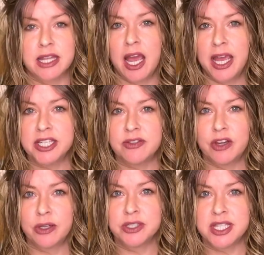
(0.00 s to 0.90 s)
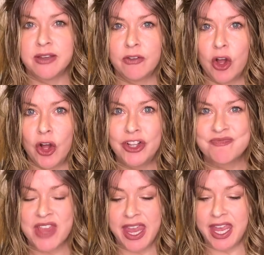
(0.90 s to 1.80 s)
the highest frequency of
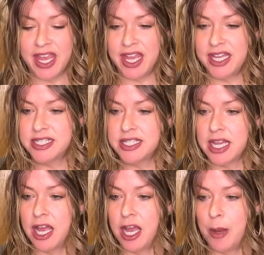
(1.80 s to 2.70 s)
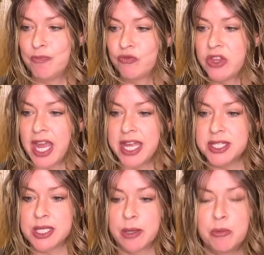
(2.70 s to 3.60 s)
all, and
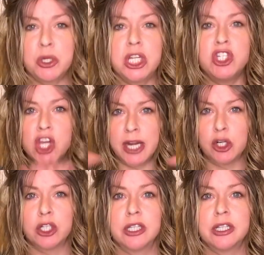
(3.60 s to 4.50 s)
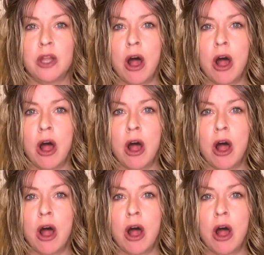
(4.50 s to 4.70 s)
that's pretty general and